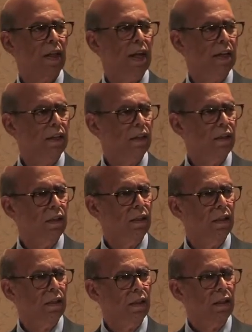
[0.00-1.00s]
that,
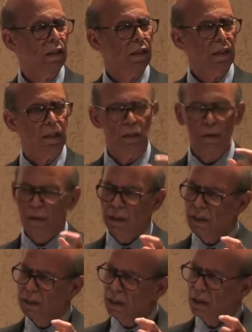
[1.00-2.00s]
you'll
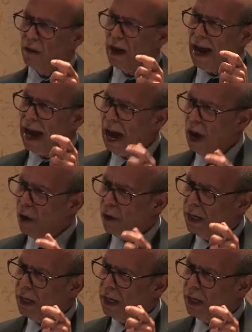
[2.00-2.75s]
consider how